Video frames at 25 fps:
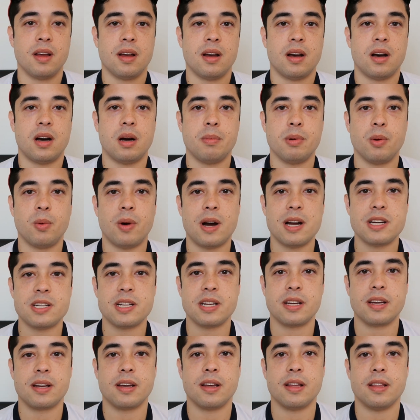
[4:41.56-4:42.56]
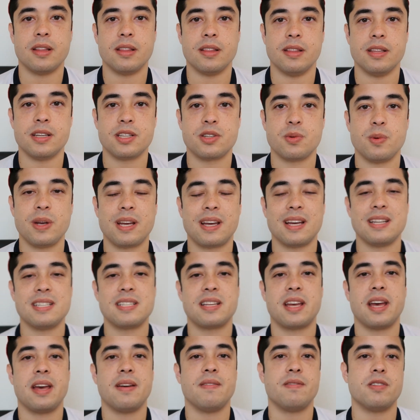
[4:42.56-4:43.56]
I'll be watching this weekend's
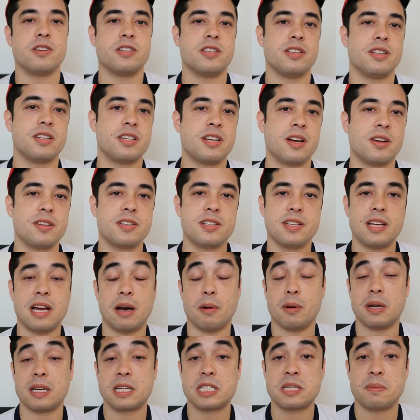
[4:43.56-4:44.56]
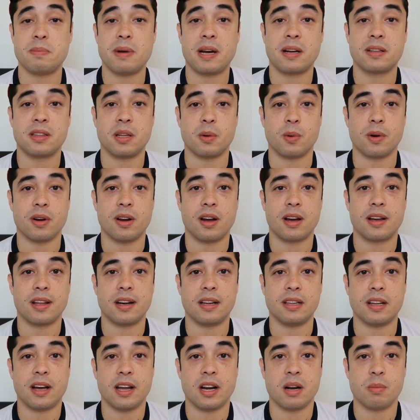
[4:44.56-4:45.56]
game versus Chelsea. I would expect that we're not going
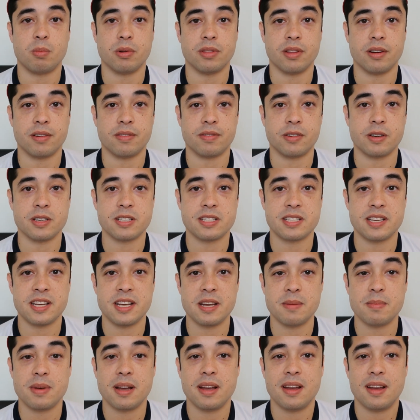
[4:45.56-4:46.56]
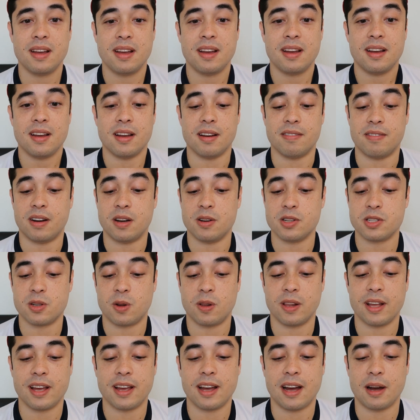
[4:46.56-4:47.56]
to line up with our first team. If I was
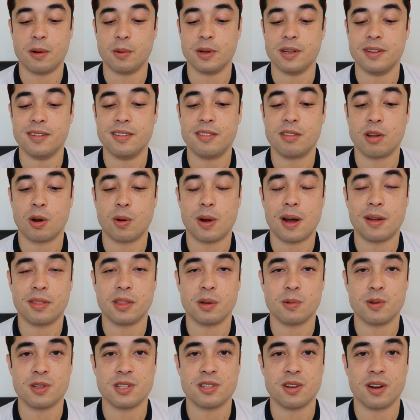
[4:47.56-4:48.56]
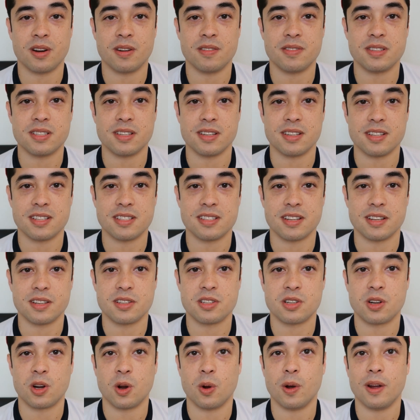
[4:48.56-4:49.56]
Ole, I would throw out the reserves and say,
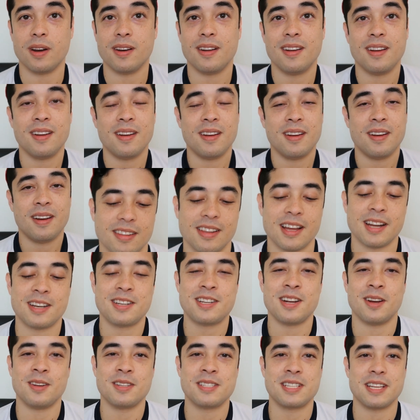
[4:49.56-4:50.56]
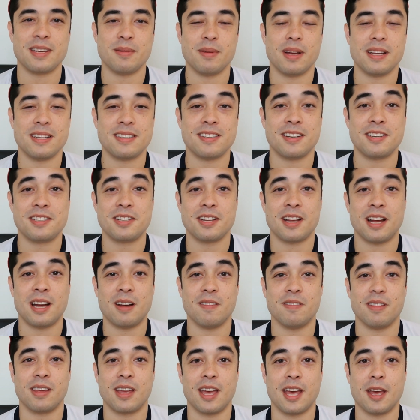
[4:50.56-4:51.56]
screw it. Let Chelsea essentially
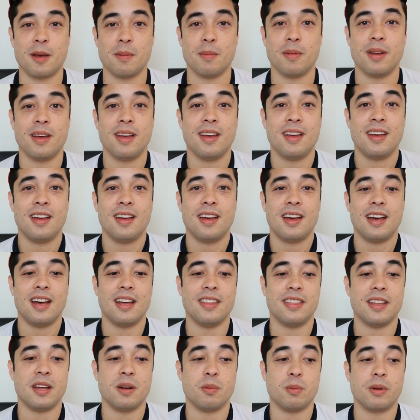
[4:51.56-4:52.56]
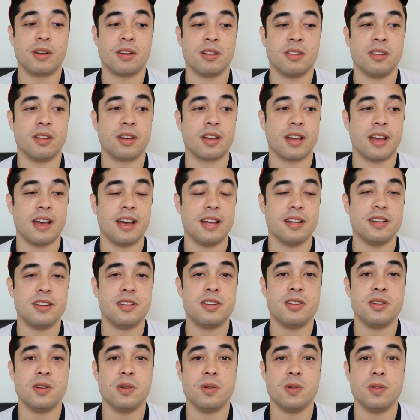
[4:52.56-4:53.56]
have the game. And then we could look ahead
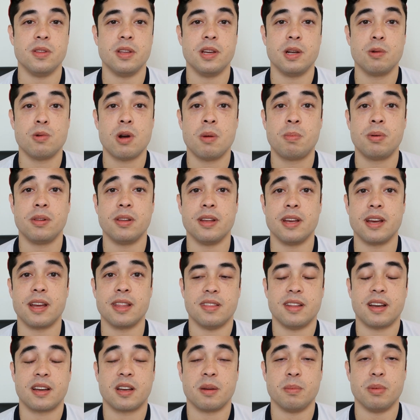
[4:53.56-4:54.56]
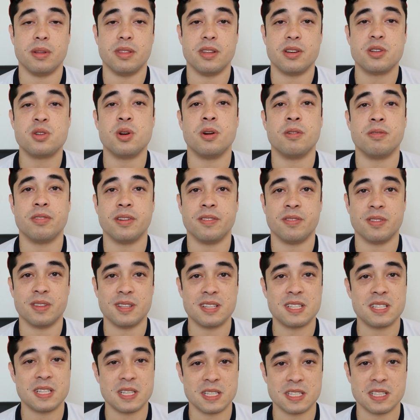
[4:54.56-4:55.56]
to the Europa League, and that could be the trophy for
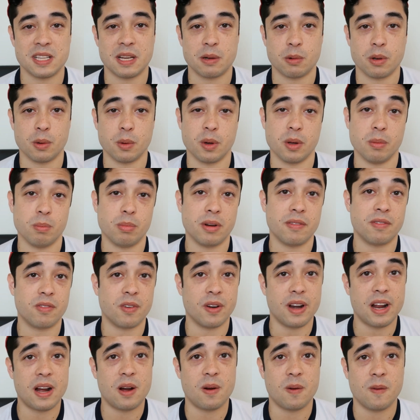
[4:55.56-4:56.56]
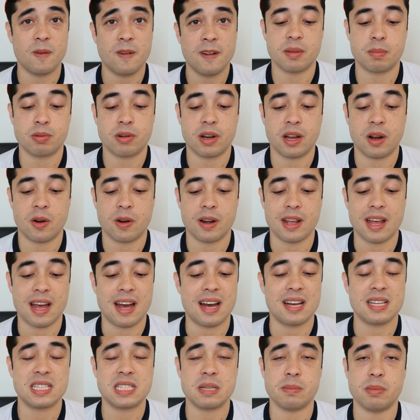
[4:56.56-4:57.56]
the season that we win. But for now, the priority
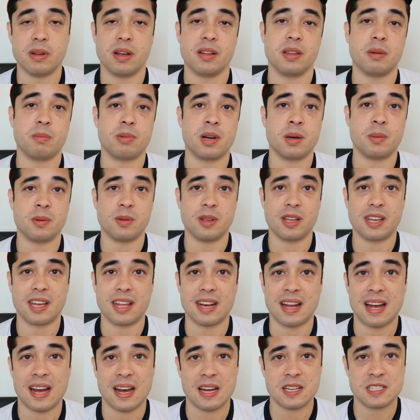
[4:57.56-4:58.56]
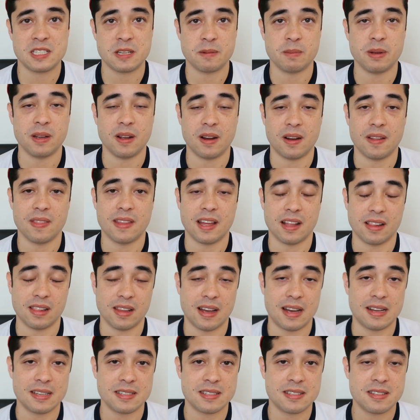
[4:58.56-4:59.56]
has to be on the Premier League and has to be on that
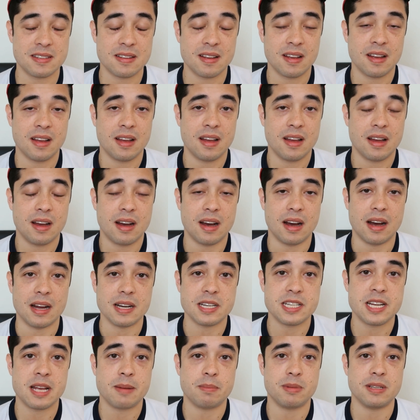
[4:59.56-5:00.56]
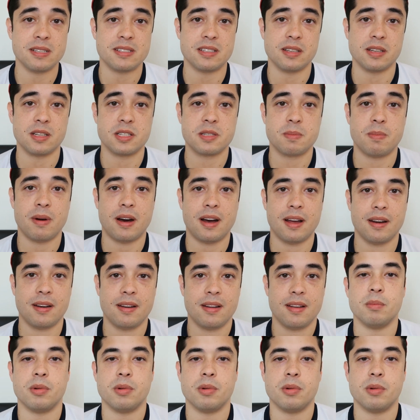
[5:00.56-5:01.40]
last Champions League spot.